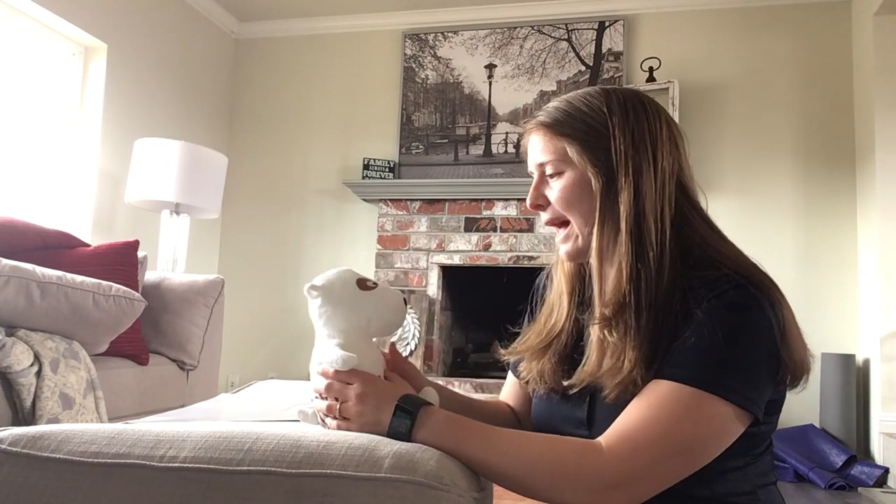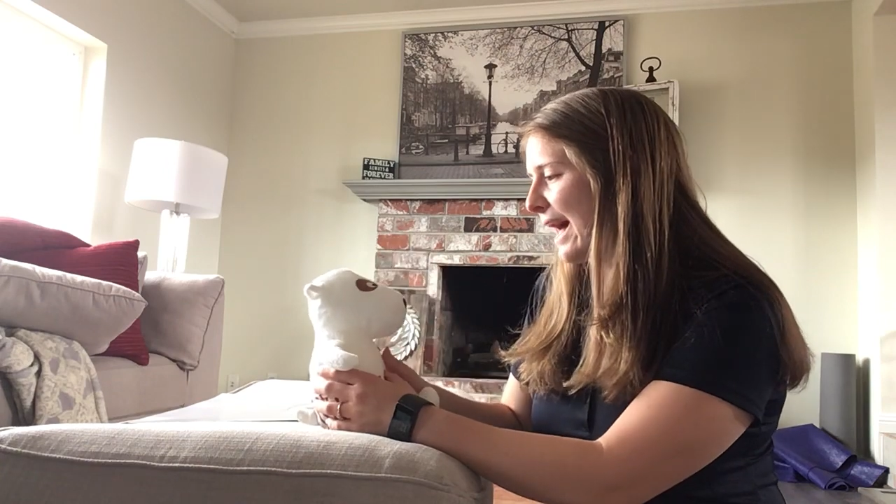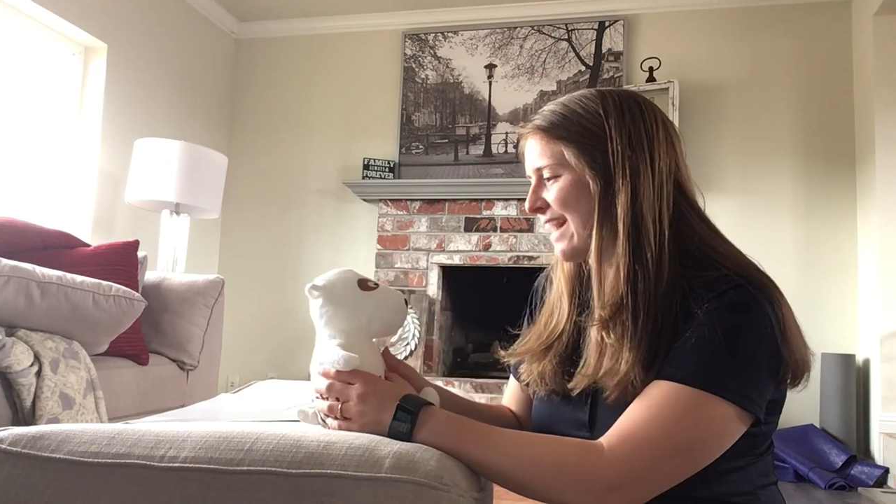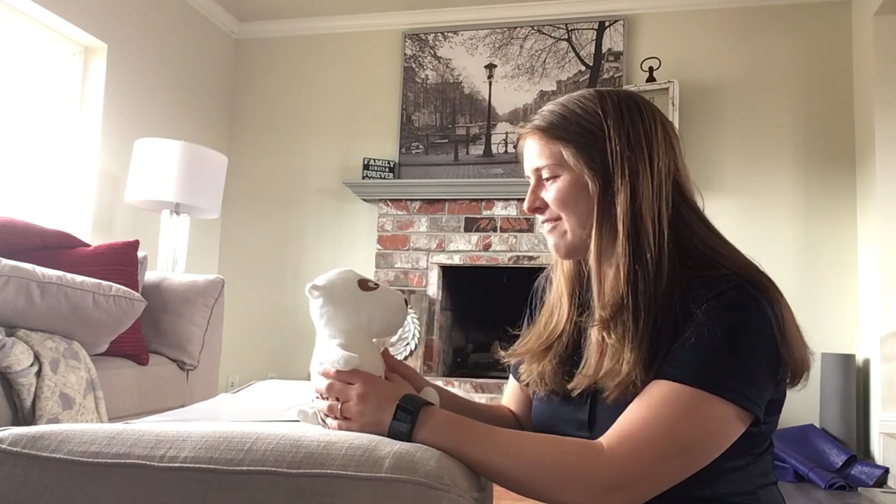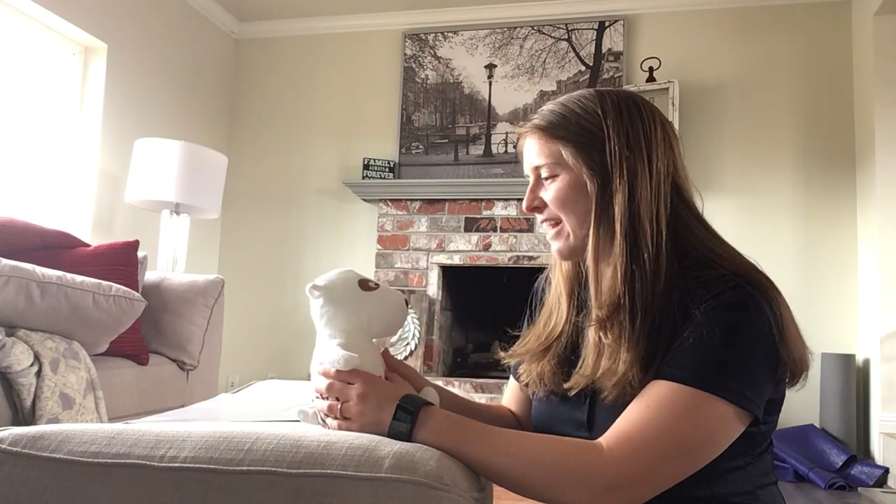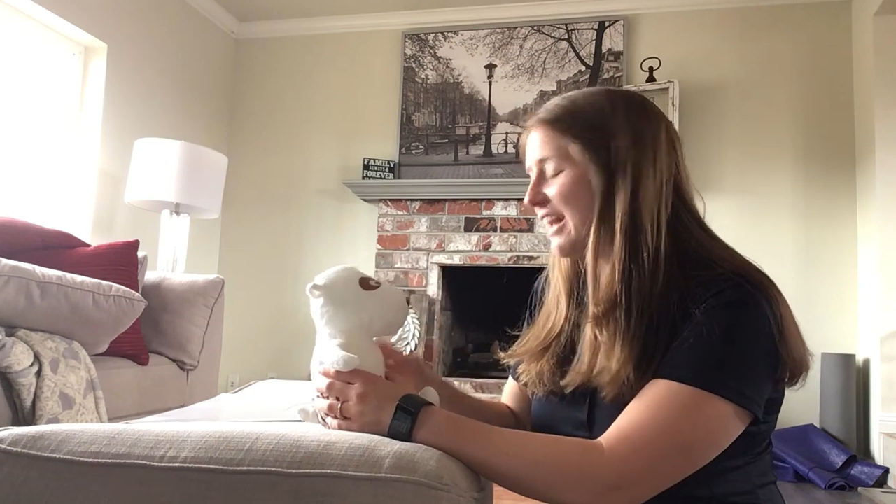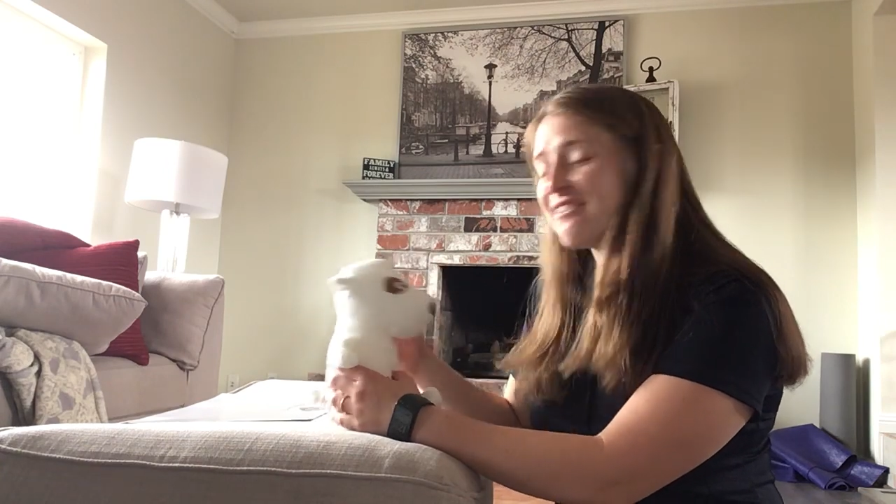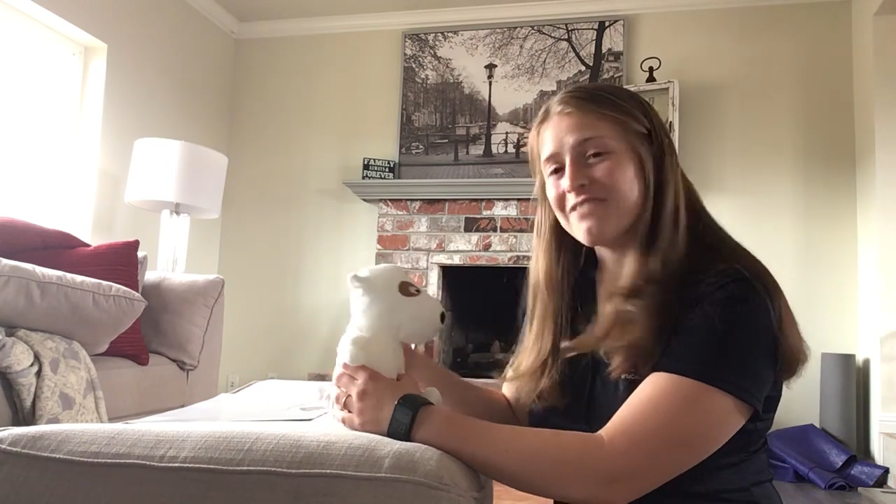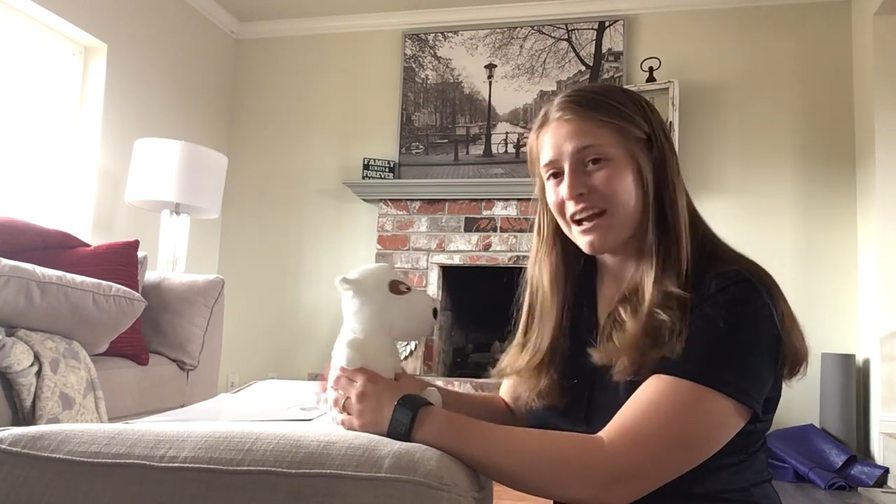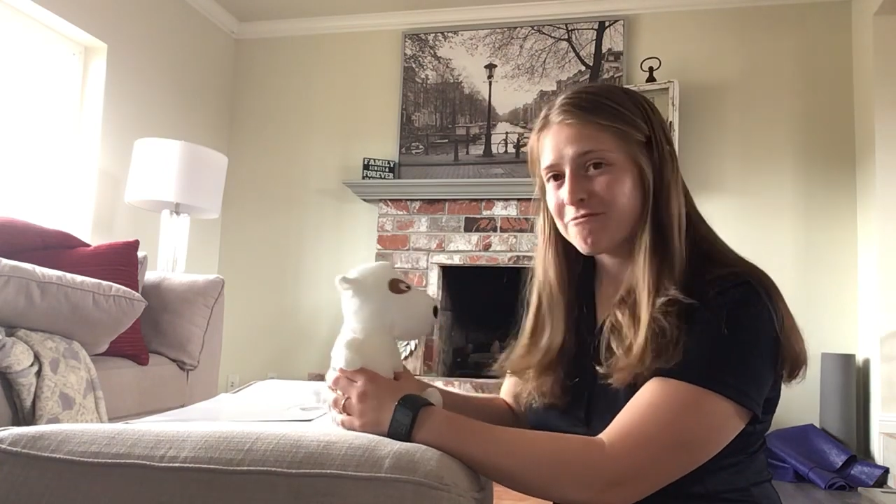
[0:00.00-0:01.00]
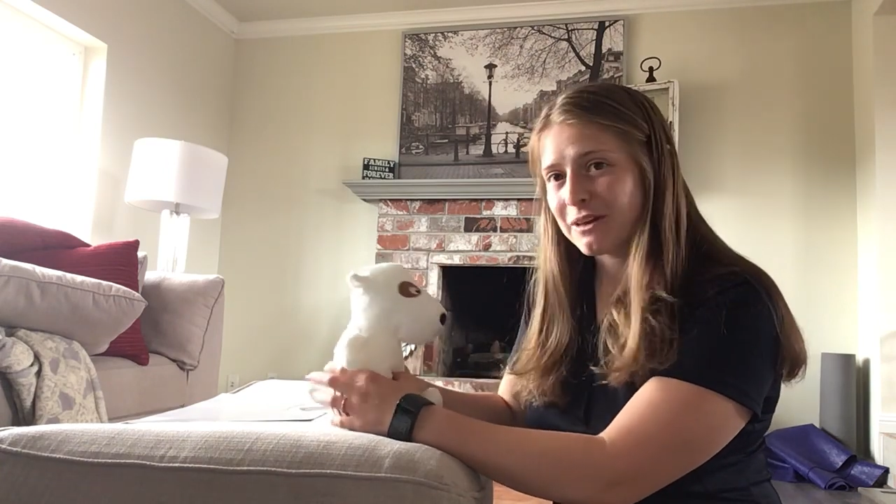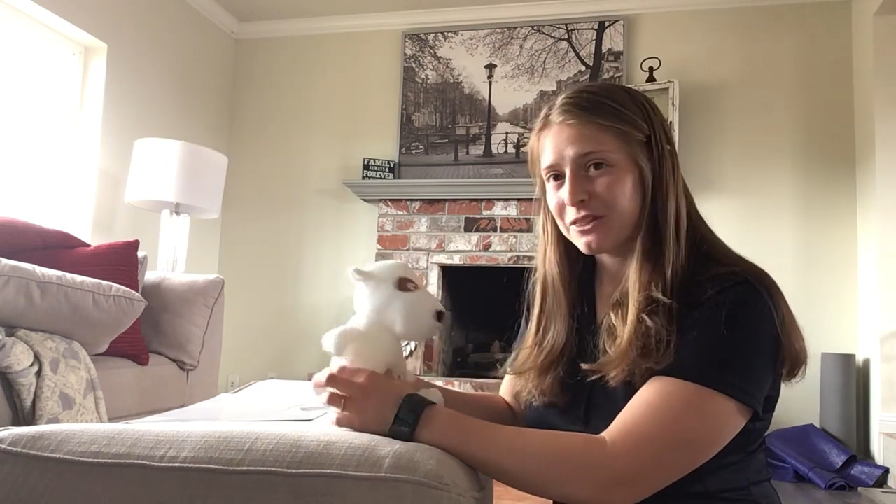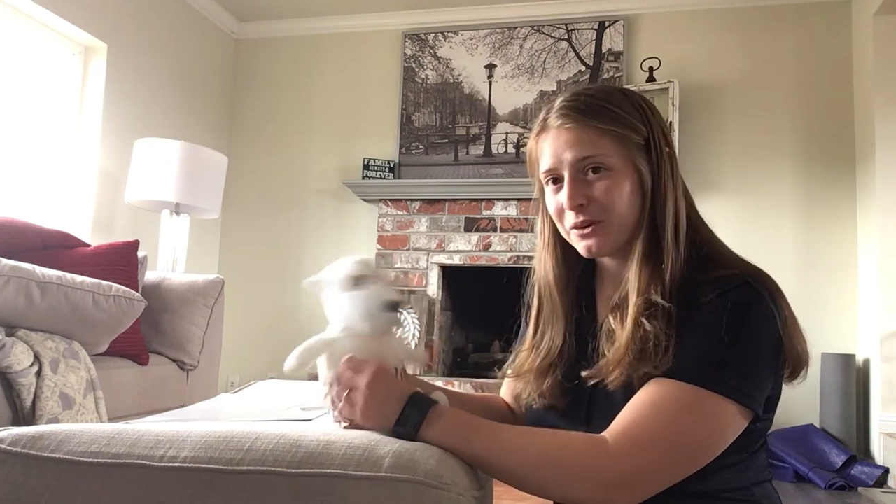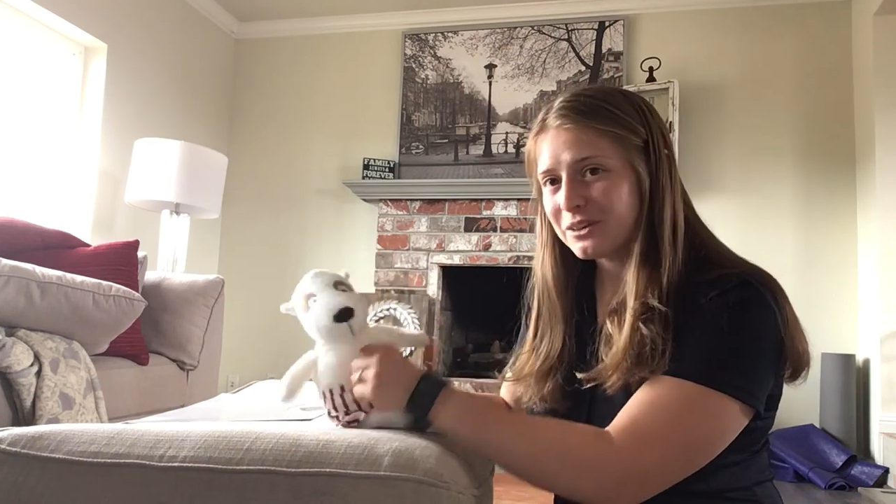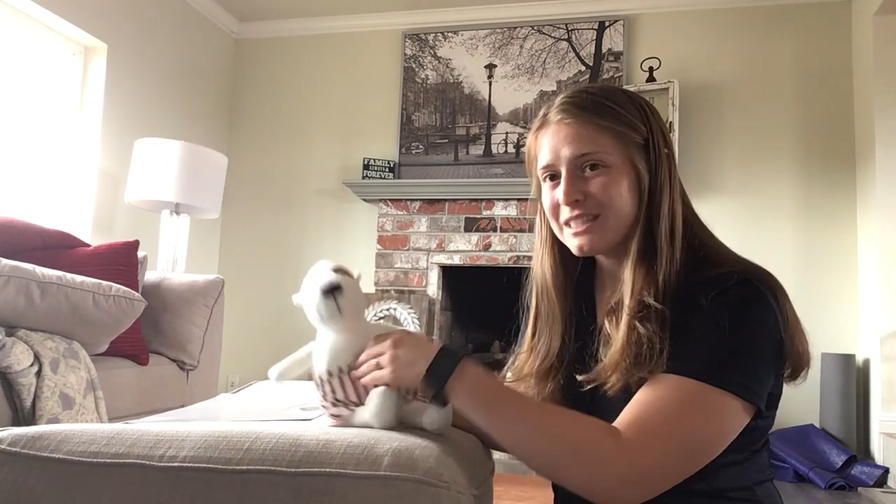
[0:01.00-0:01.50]
have a
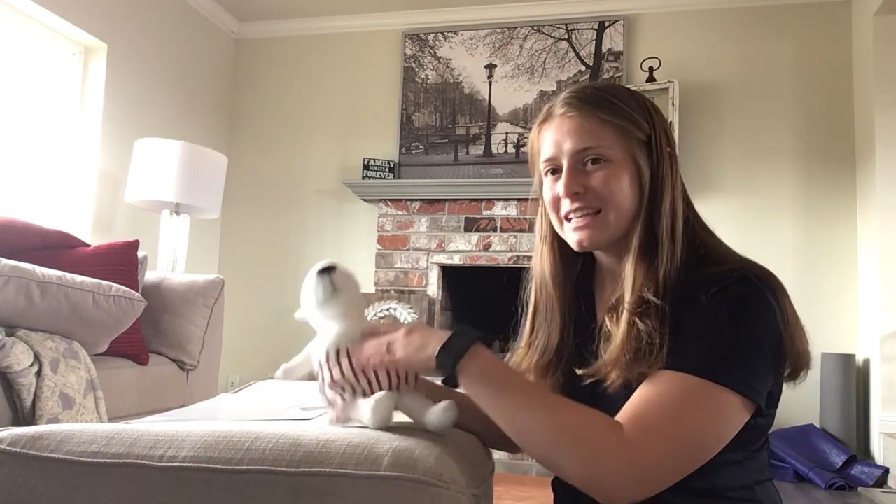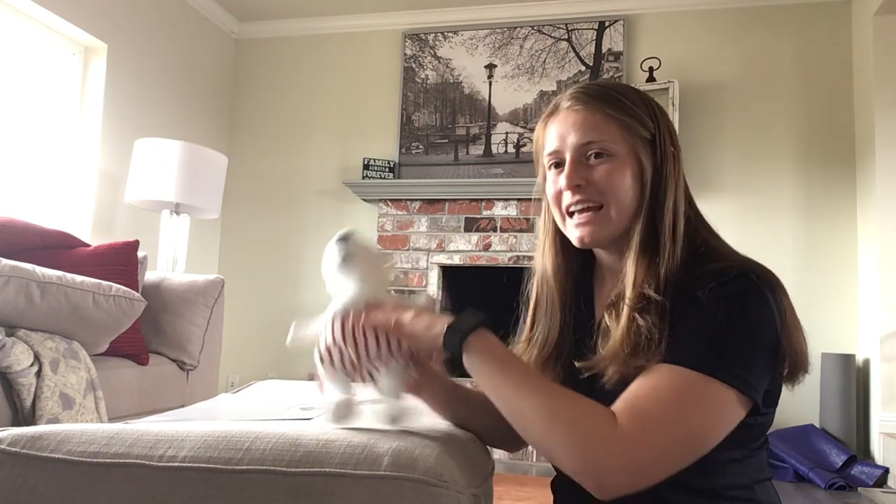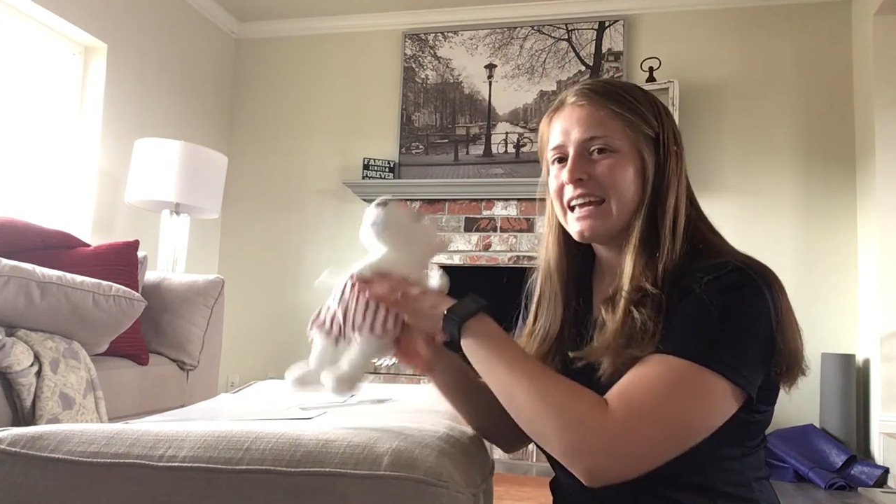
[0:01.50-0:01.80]
5-month-old